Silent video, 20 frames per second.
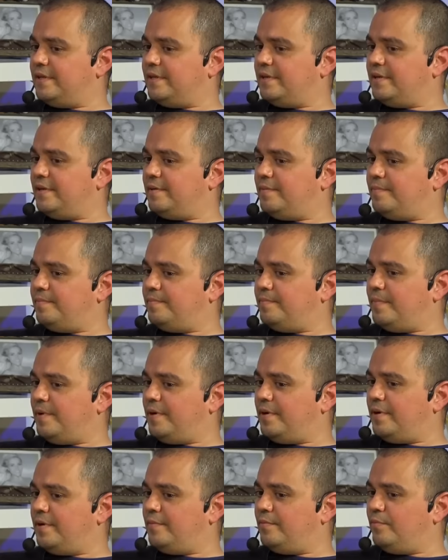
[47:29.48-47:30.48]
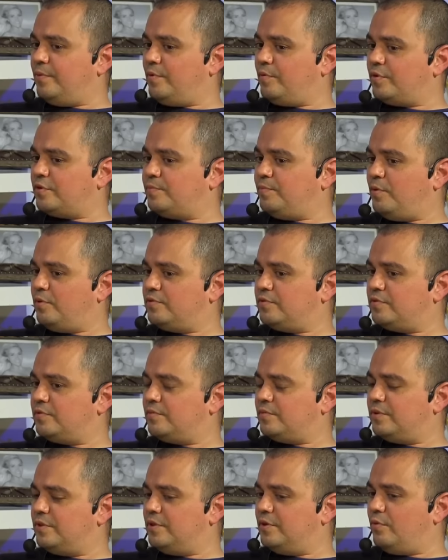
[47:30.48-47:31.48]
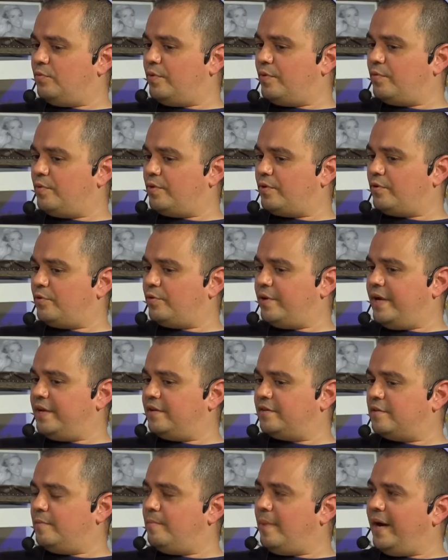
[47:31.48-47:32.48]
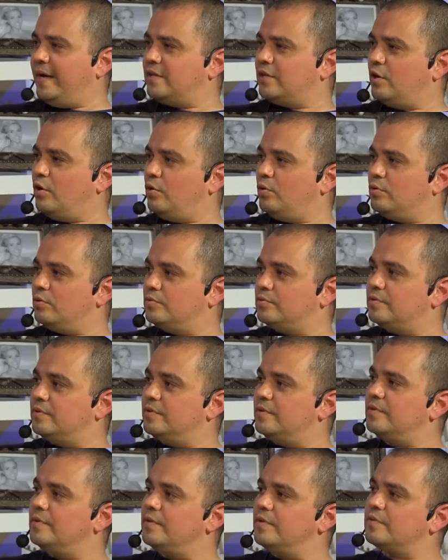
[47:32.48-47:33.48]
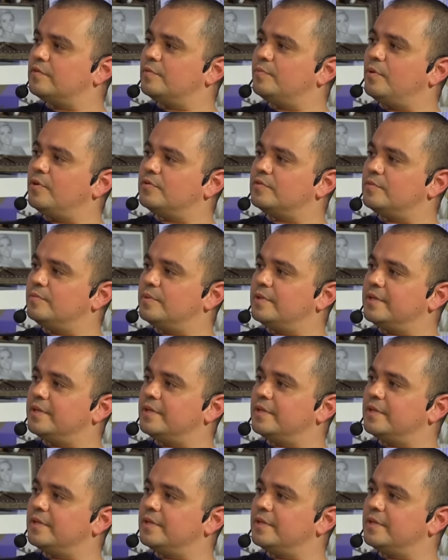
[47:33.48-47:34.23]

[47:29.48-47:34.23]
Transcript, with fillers: uh, um, we were supposed, you know, we were created to mine gold, supposedly,